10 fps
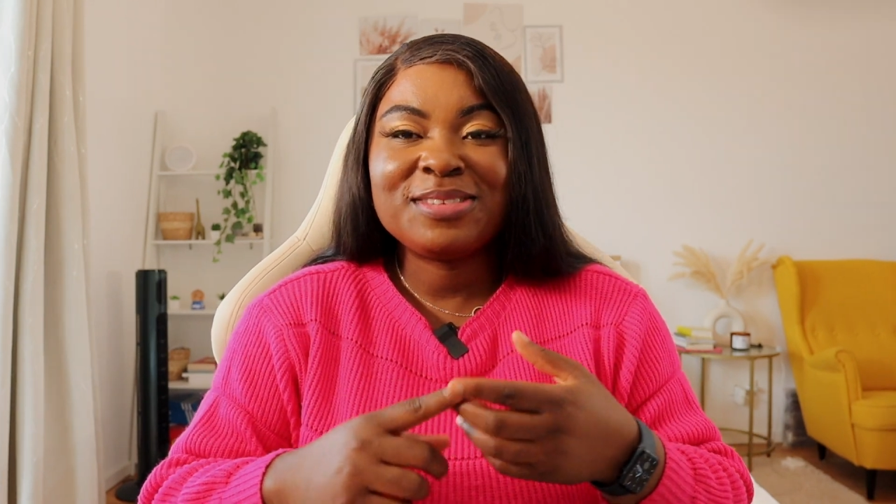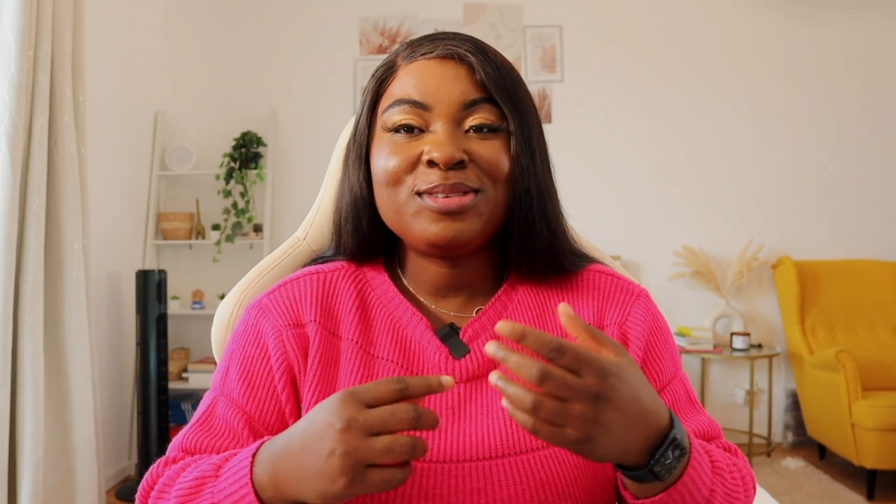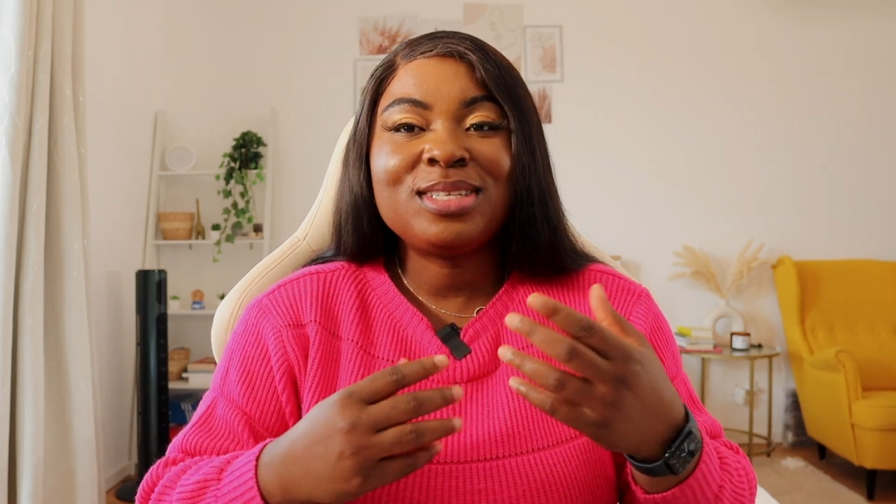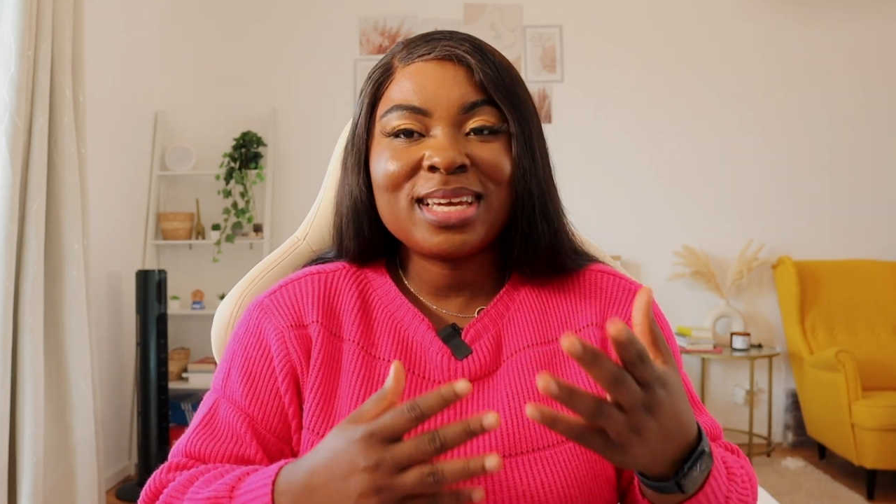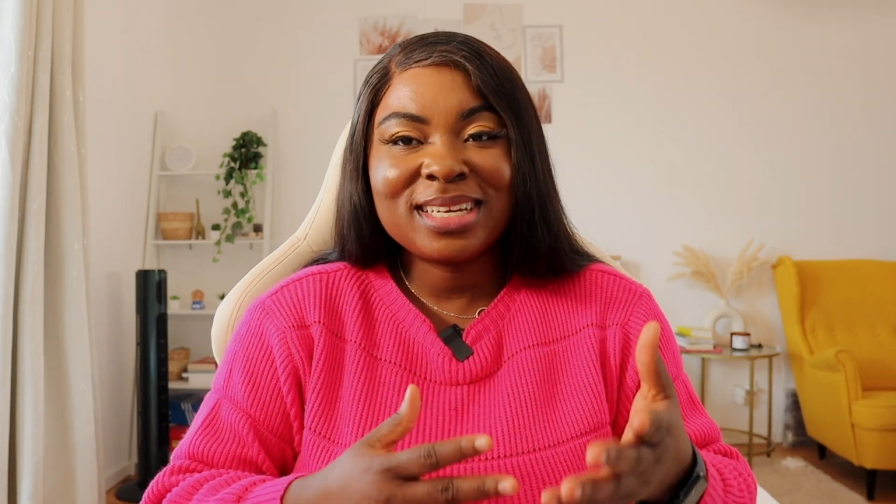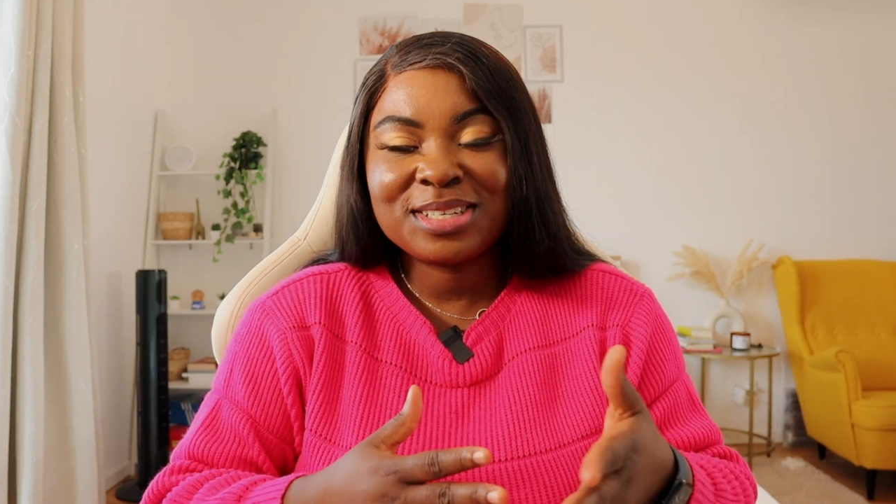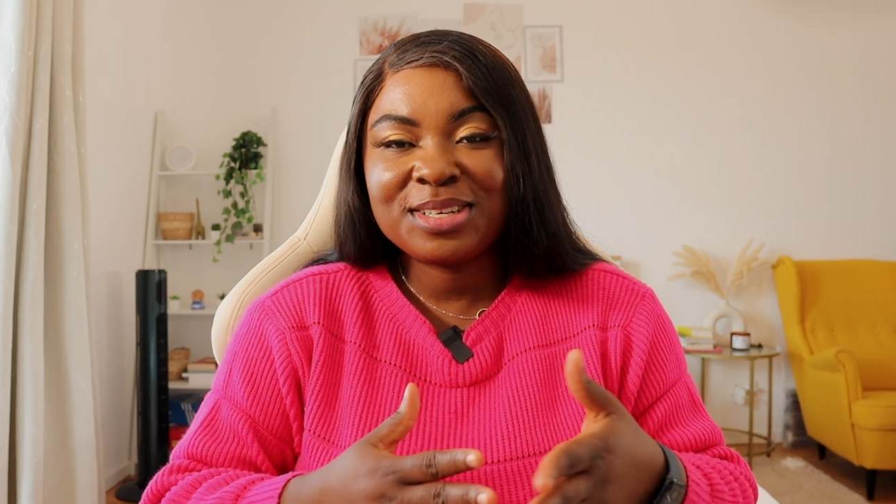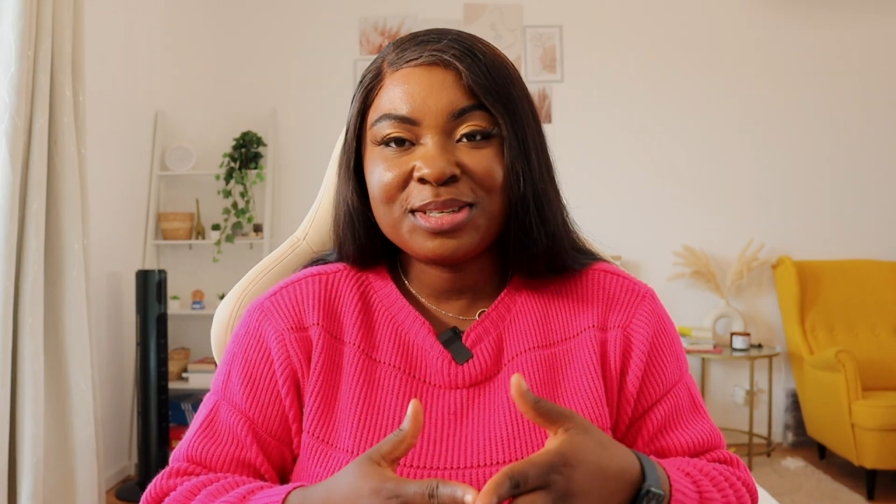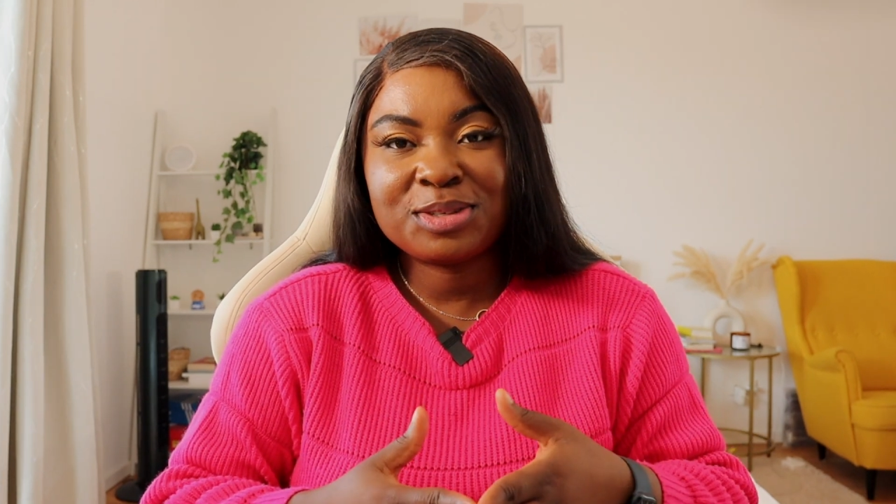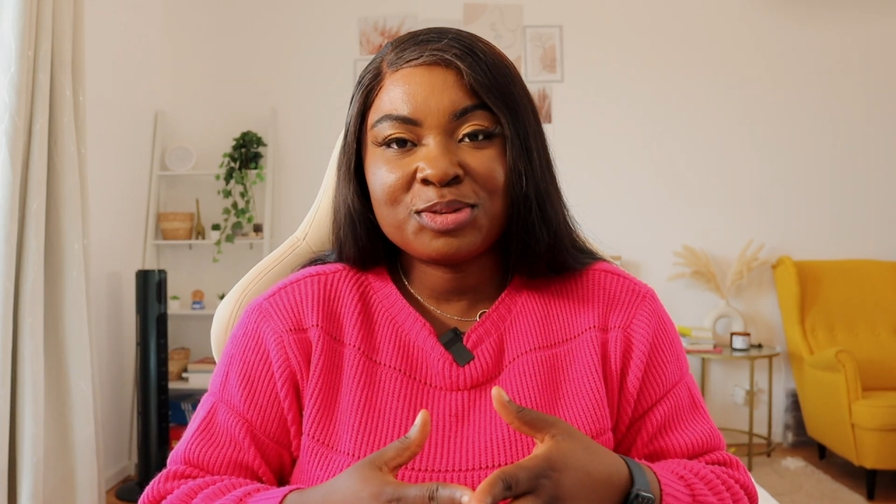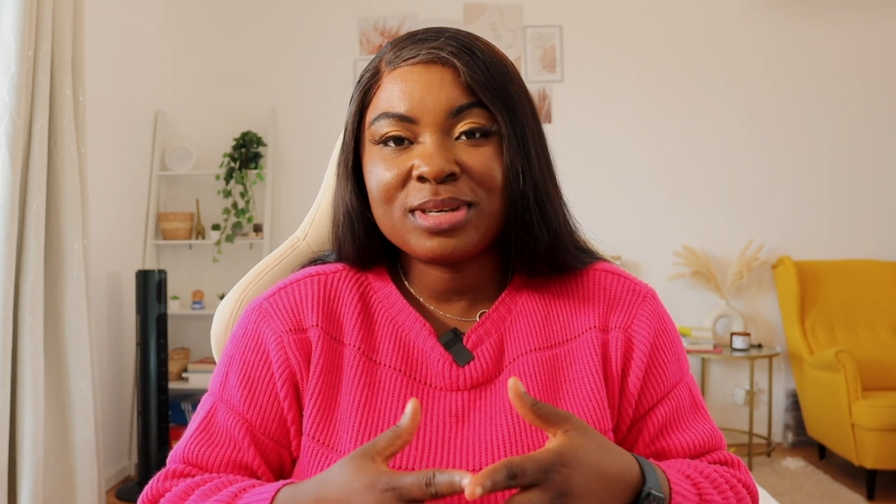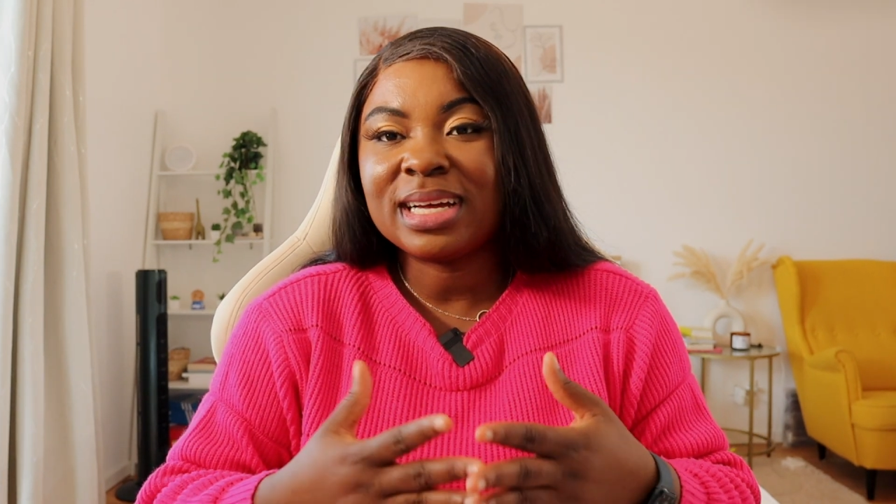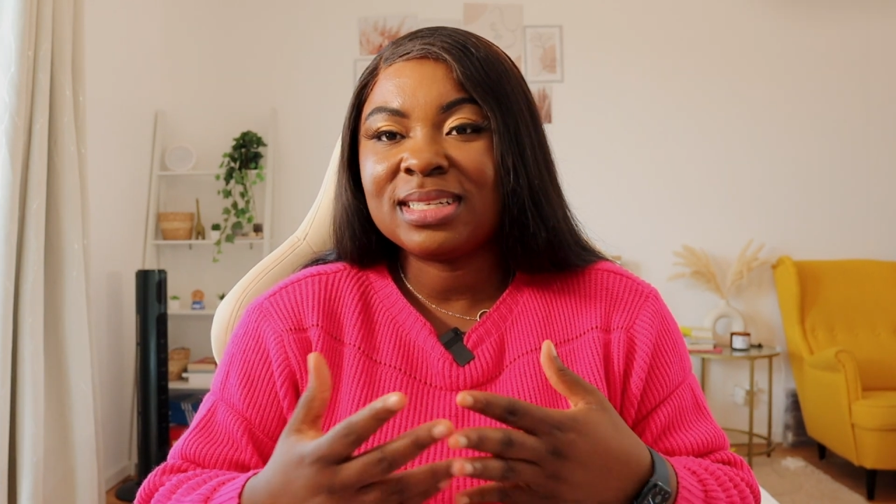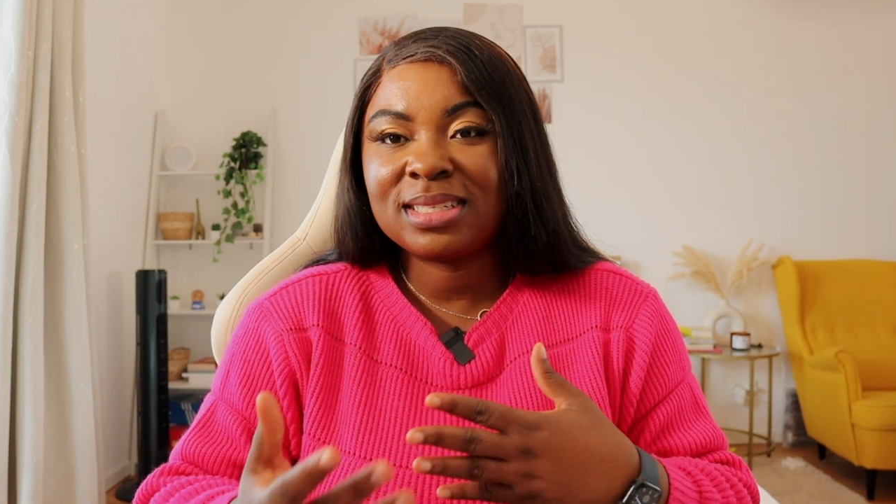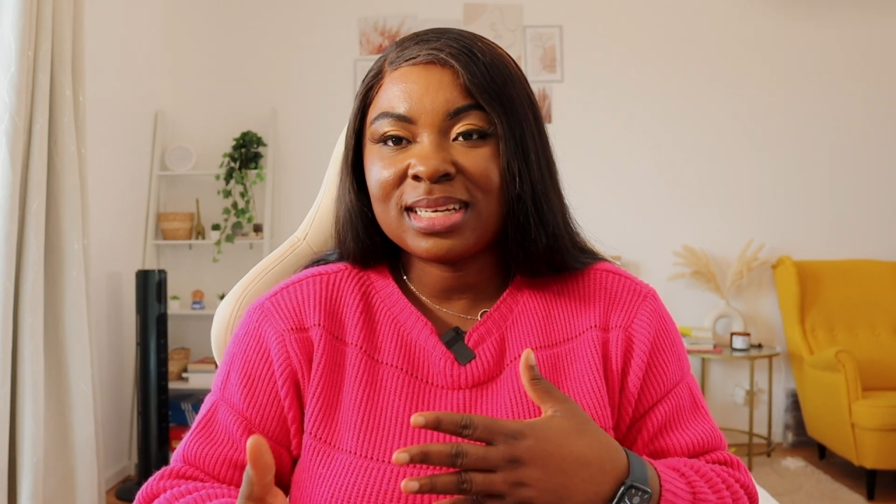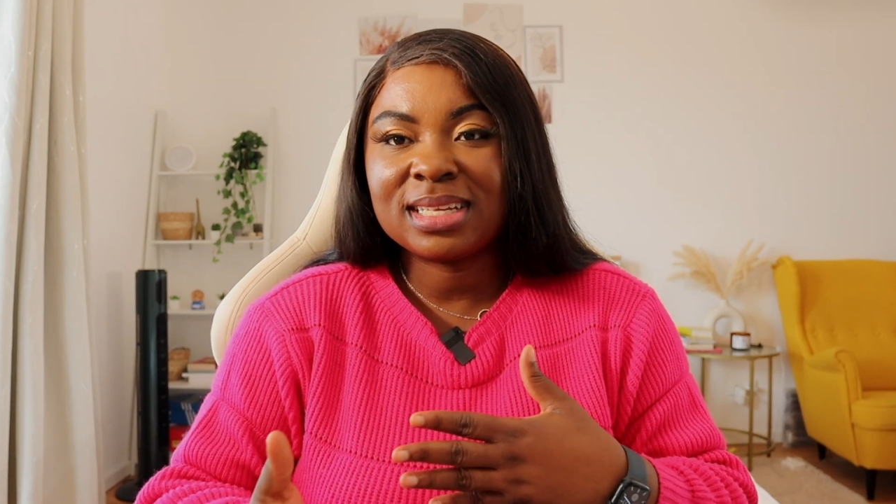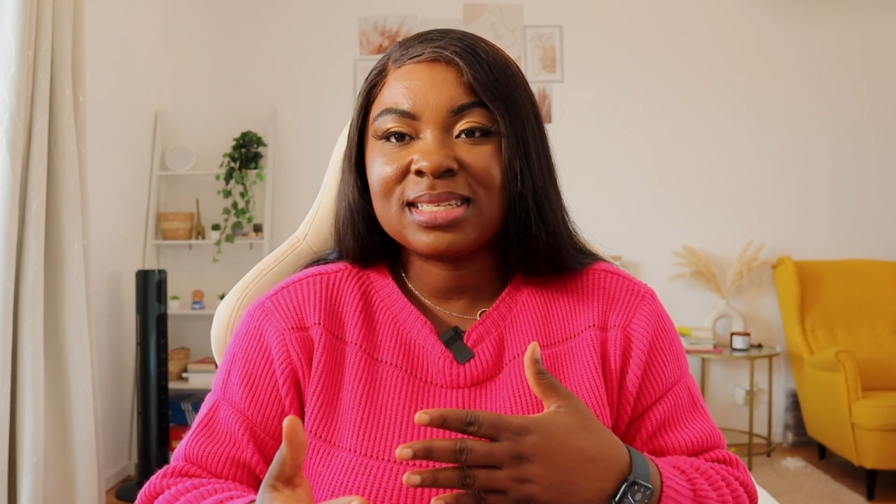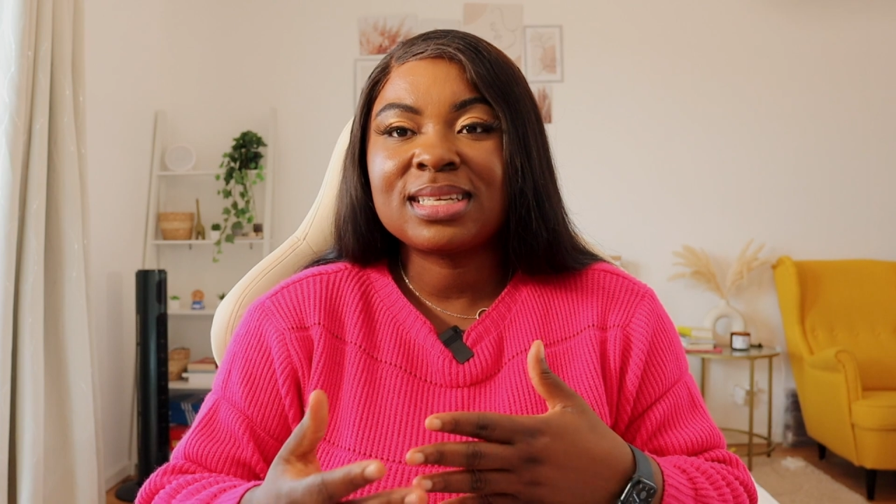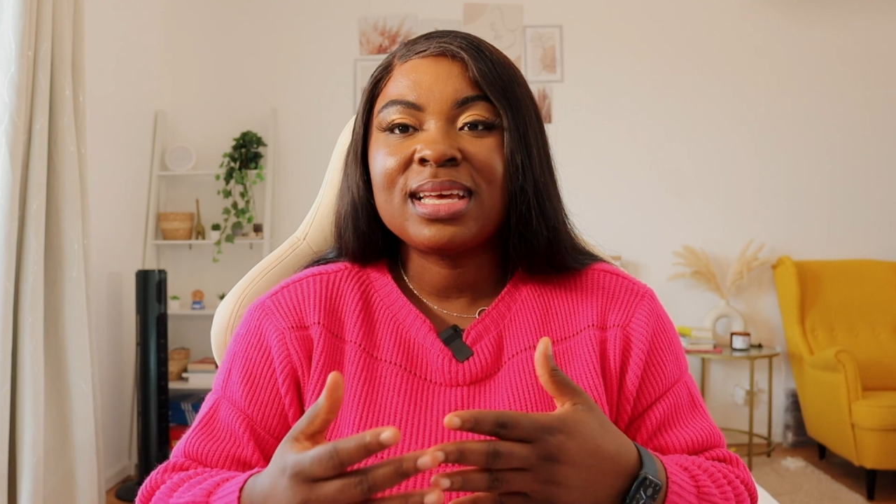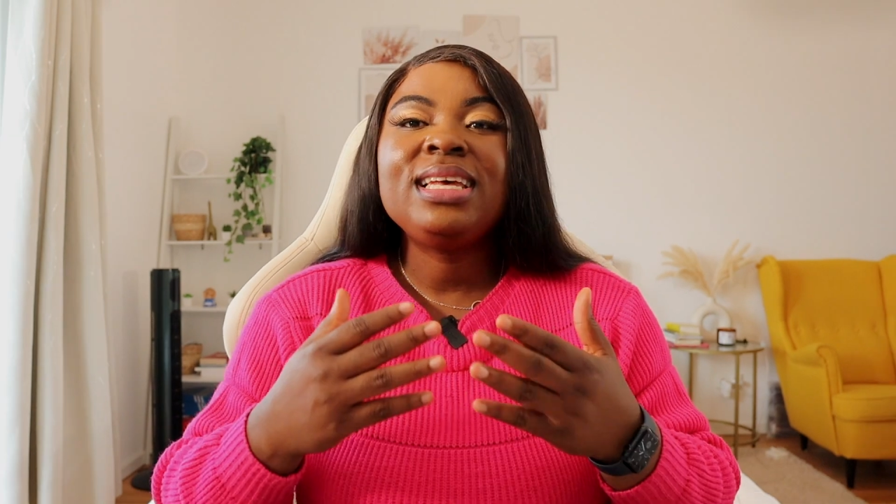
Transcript: if you check the history and charts,